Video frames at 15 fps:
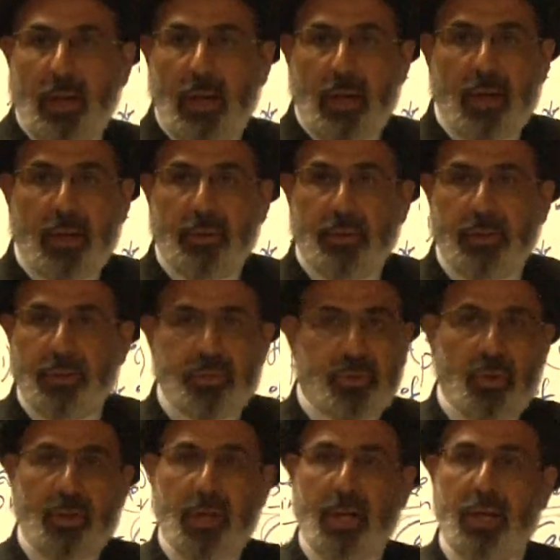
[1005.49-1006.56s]
And it's
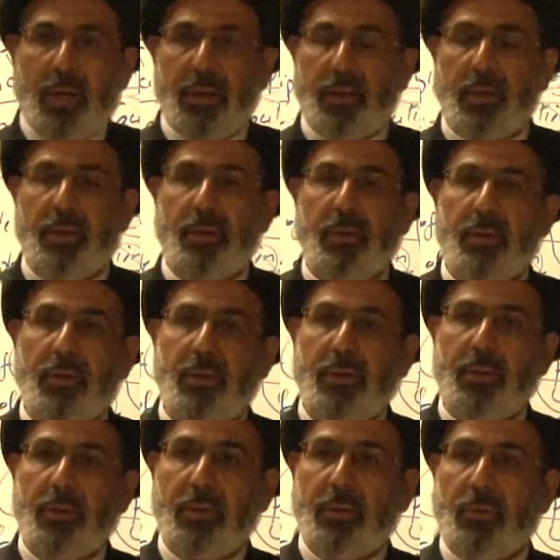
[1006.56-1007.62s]
okay.
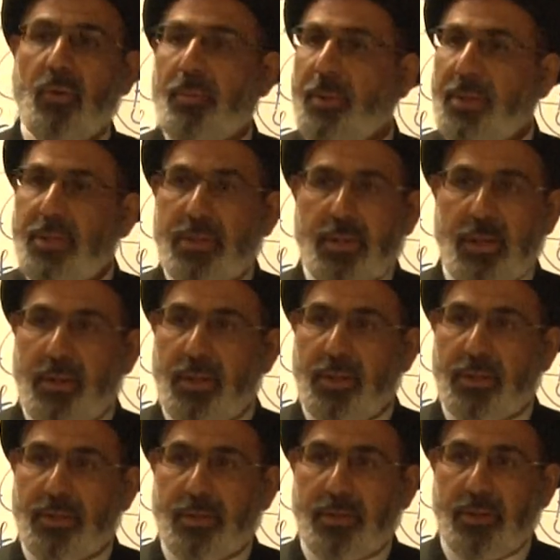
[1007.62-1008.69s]
Nobody said
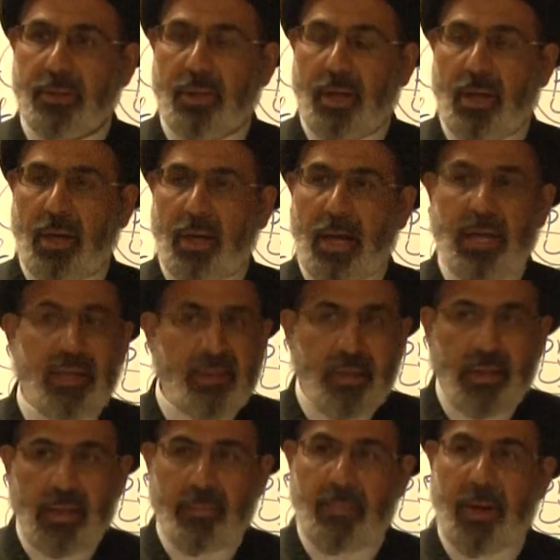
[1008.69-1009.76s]

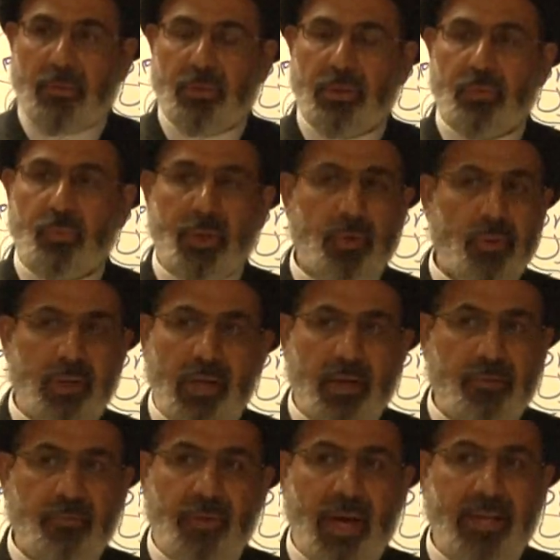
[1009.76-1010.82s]
anything about it. We could
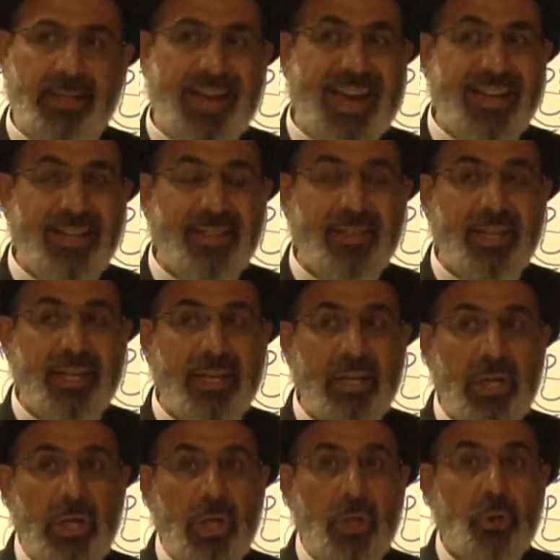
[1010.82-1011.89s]
not find anything
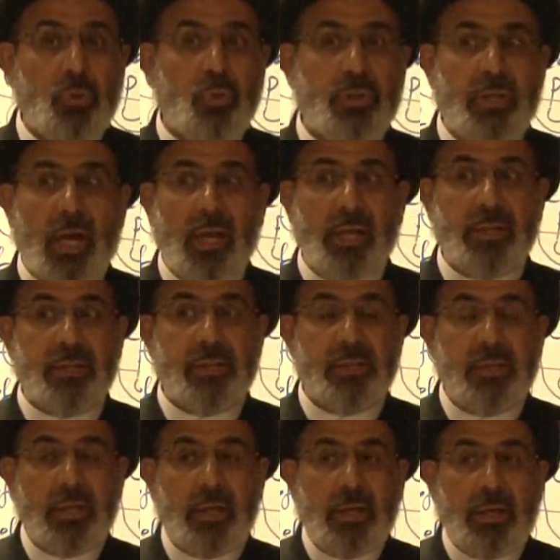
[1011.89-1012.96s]
to tell us
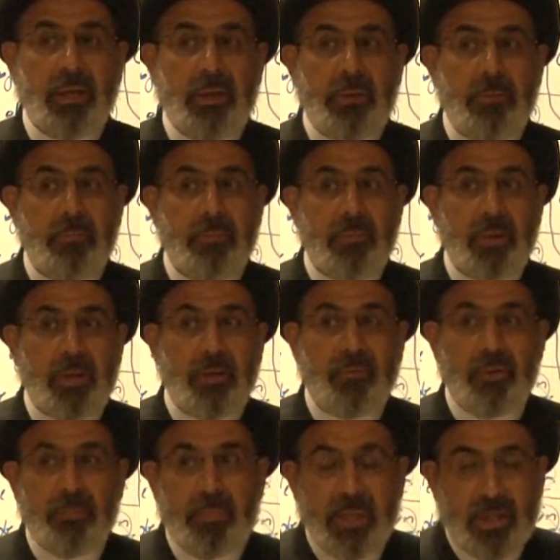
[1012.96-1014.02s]

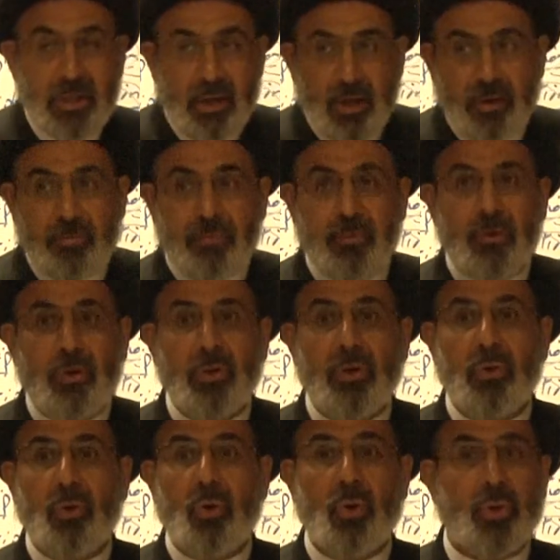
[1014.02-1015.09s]
even be
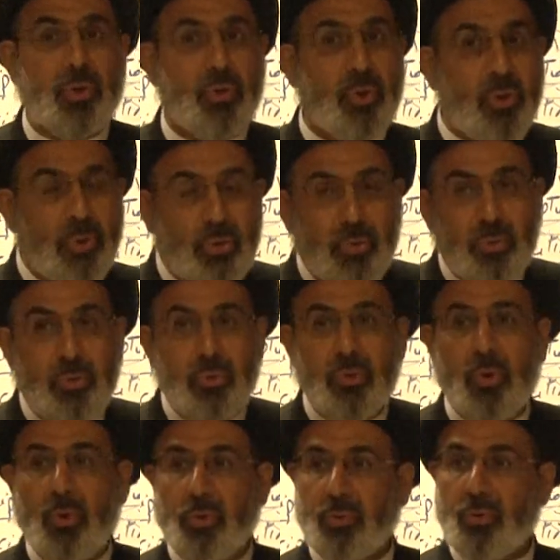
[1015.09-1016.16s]
careful or don't do
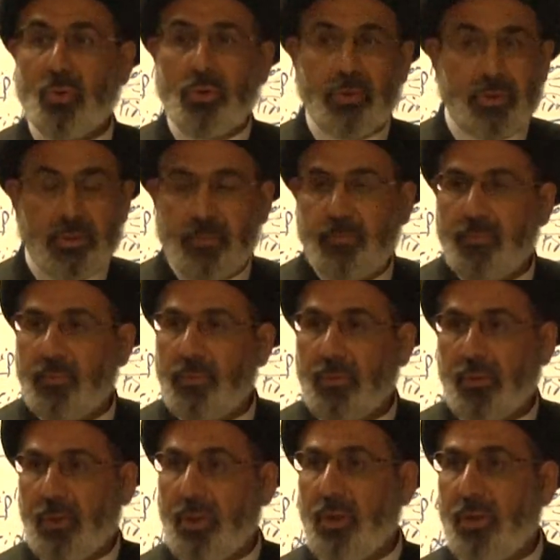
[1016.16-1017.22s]
or don't.
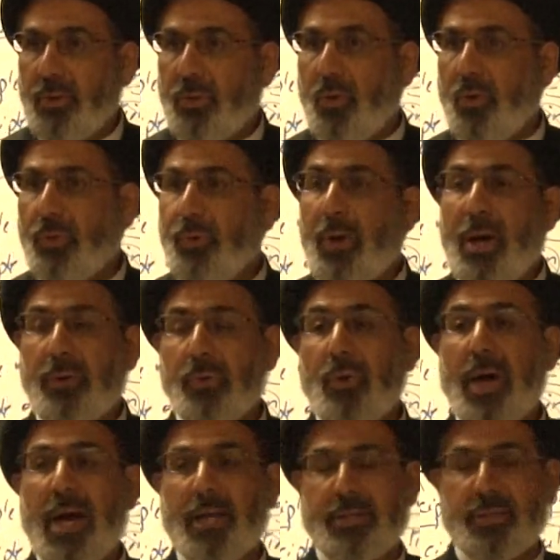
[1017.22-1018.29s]

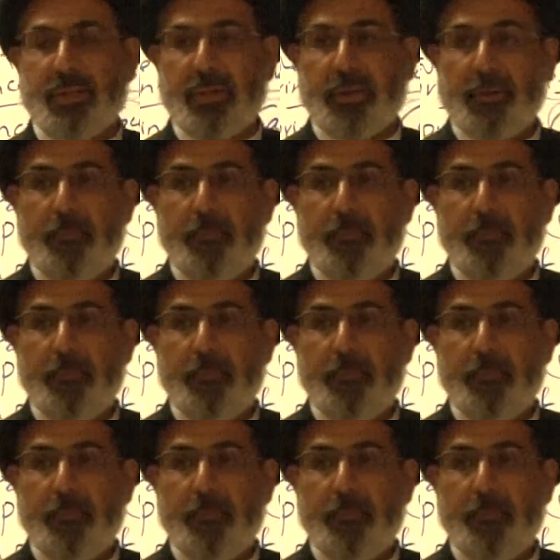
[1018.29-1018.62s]
No answer.